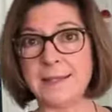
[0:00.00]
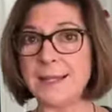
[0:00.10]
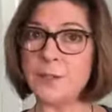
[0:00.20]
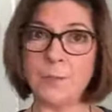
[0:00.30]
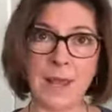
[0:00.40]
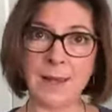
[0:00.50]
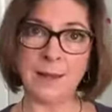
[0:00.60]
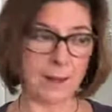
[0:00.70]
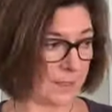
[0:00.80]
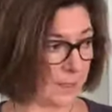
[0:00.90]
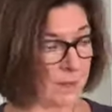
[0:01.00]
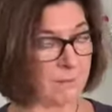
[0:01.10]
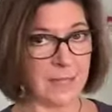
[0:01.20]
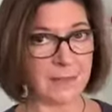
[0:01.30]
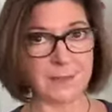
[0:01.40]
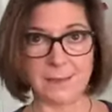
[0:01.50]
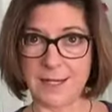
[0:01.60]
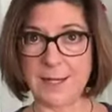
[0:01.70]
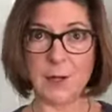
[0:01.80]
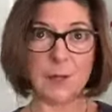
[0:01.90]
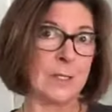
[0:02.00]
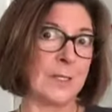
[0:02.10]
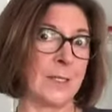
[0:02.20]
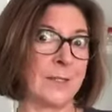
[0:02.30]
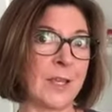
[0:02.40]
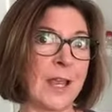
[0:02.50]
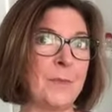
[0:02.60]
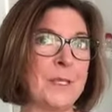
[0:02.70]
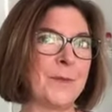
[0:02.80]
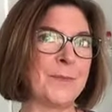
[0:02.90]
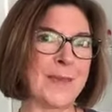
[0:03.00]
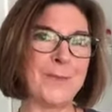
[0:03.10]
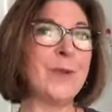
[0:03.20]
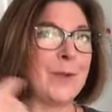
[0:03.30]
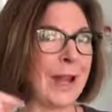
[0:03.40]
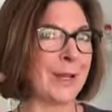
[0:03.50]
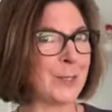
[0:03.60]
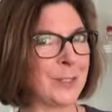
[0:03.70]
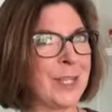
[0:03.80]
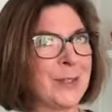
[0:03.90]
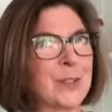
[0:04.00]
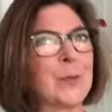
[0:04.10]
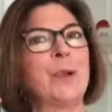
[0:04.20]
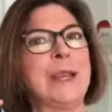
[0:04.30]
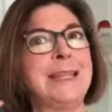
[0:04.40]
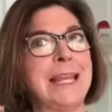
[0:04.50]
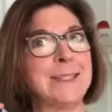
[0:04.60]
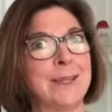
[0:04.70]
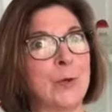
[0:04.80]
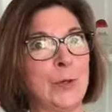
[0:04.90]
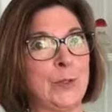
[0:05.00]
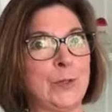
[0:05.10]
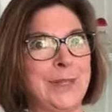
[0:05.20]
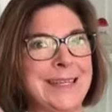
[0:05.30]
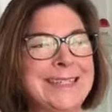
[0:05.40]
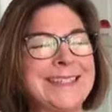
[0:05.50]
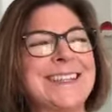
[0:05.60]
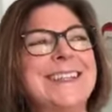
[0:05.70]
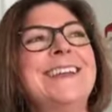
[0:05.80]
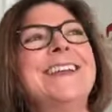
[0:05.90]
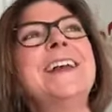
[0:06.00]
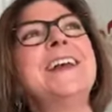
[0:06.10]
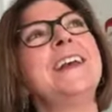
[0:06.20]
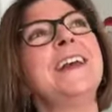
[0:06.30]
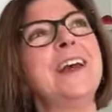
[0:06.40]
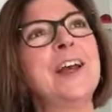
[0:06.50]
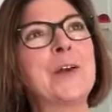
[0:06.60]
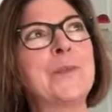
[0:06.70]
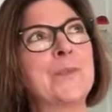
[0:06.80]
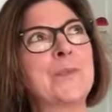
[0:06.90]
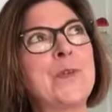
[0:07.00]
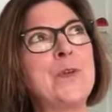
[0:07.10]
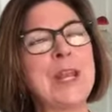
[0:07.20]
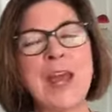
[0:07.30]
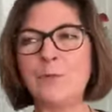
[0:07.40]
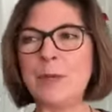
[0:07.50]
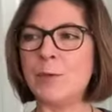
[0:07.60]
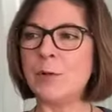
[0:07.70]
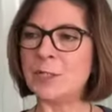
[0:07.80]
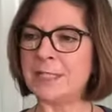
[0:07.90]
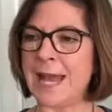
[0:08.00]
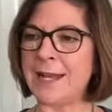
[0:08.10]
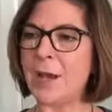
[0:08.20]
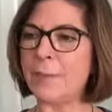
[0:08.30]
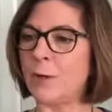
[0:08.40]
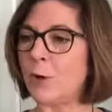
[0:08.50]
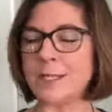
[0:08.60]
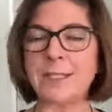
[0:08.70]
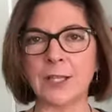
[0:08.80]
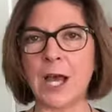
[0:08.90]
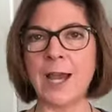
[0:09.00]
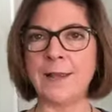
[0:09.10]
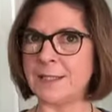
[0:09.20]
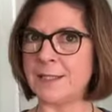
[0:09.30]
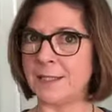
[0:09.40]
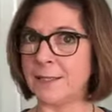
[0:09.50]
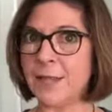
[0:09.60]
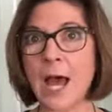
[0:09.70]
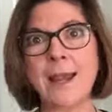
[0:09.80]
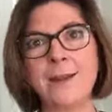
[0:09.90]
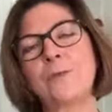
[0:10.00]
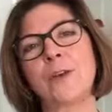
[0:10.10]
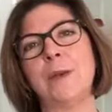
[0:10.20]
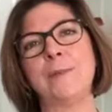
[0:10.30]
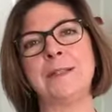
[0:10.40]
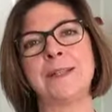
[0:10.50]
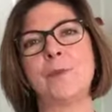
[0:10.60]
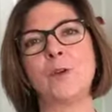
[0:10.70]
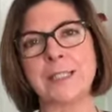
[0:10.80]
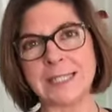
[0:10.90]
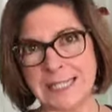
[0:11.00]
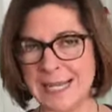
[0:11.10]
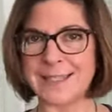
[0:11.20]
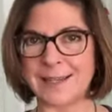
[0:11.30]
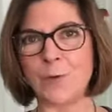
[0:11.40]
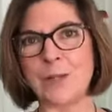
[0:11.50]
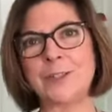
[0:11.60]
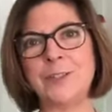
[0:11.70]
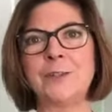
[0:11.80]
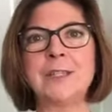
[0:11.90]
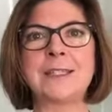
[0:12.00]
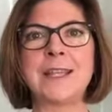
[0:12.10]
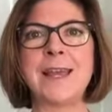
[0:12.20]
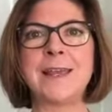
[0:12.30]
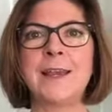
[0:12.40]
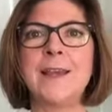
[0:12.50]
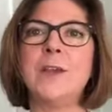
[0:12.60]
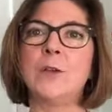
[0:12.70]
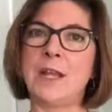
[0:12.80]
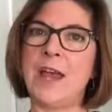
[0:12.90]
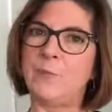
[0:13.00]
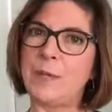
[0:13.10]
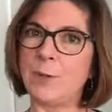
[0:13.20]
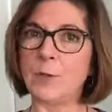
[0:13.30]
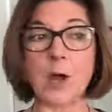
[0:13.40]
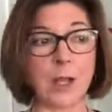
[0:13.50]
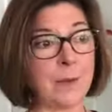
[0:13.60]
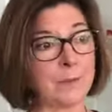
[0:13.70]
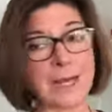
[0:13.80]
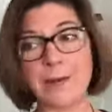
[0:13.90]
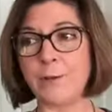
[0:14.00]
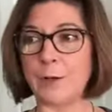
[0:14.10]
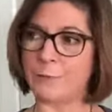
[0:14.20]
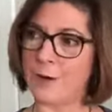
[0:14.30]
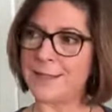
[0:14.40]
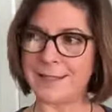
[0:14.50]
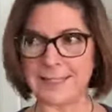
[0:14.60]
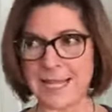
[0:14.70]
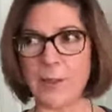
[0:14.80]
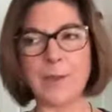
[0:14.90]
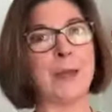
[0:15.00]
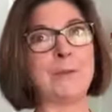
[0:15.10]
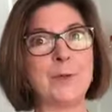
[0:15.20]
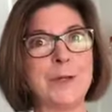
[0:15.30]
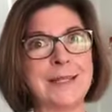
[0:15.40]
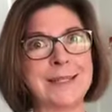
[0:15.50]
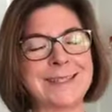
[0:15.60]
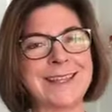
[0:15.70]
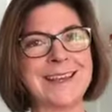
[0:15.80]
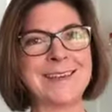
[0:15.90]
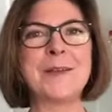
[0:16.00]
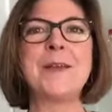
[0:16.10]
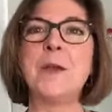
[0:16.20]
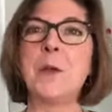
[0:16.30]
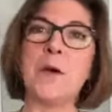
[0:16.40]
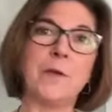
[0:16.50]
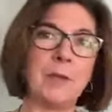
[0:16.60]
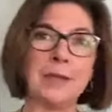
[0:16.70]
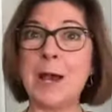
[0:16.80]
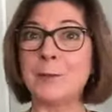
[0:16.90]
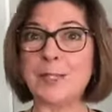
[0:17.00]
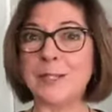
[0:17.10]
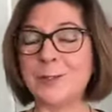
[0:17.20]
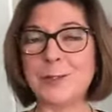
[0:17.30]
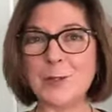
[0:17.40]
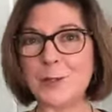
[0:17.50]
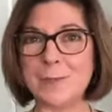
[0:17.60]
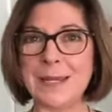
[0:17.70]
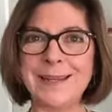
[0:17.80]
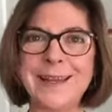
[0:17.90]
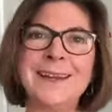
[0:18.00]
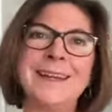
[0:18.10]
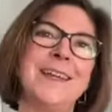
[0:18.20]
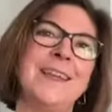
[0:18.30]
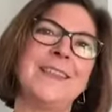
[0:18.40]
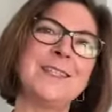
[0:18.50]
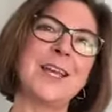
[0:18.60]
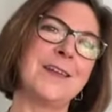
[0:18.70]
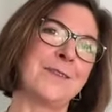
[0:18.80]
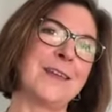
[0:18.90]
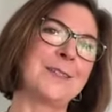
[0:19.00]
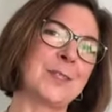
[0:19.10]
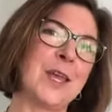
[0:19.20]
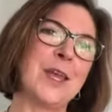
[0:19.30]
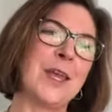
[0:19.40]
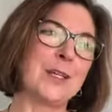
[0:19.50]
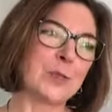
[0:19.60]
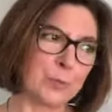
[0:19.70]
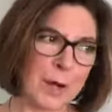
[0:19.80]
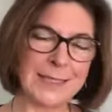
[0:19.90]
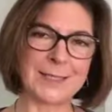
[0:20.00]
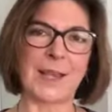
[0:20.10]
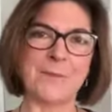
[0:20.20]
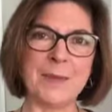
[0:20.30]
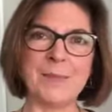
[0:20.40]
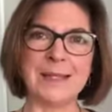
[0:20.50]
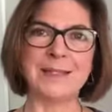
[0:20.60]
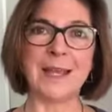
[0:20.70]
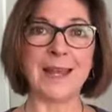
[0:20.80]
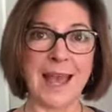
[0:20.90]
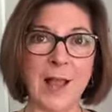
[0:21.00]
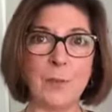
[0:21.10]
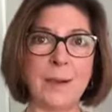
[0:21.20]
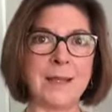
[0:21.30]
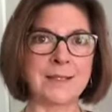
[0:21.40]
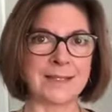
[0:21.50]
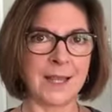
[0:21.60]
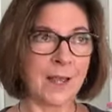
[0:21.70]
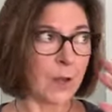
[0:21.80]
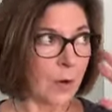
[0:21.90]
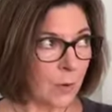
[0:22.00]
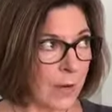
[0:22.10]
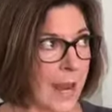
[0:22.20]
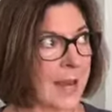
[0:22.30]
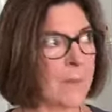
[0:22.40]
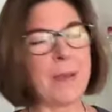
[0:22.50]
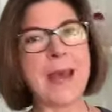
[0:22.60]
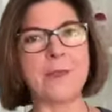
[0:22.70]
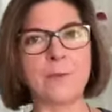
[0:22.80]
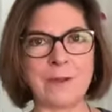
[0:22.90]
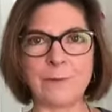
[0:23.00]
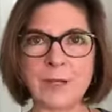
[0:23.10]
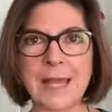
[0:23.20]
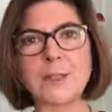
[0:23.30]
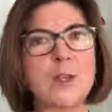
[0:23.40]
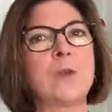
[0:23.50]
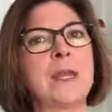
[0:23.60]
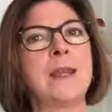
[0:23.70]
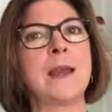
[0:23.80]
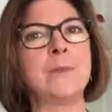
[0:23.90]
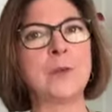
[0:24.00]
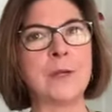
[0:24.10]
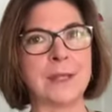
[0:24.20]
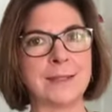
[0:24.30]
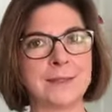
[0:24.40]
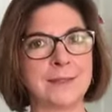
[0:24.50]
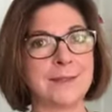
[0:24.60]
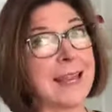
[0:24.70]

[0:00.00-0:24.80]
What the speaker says: That's a way to commit. Here is a signed piece of paper. It actually tells the brain, yes, I'm going to do this. You can have people stand up and cross a line. This is a line of commitment I'm crossing. Yes, I'm going to do this thing. You can have people call up 10 of their friends and tell them I'm doing this thing. Announce it on social media. These kind of things express commitment and help us create a pathway for, yes, no kidding, I'm doing this.